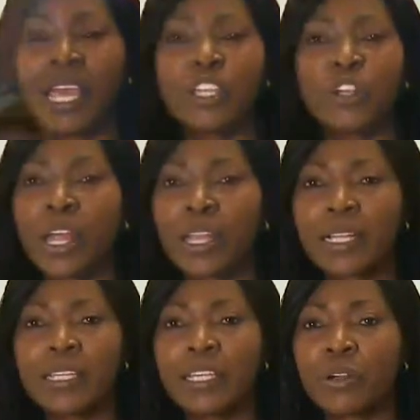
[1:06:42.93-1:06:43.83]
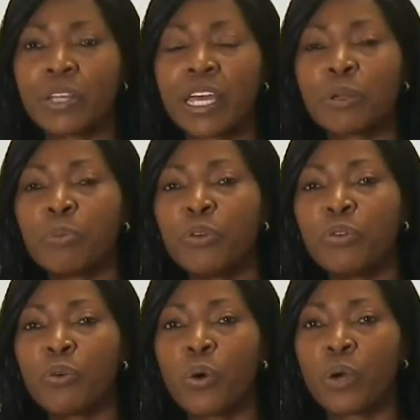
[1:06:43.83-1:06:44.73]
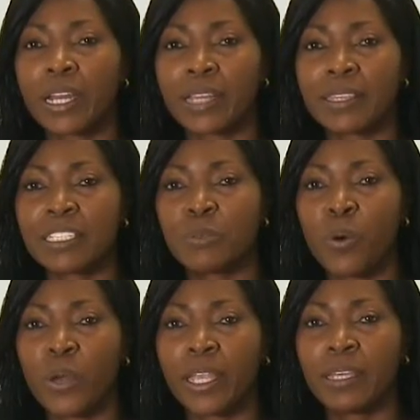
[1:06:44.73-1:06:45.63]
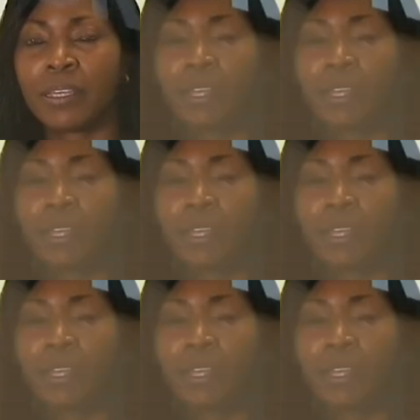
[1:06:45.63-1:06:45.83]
and you're not clear on how to move forward at this point.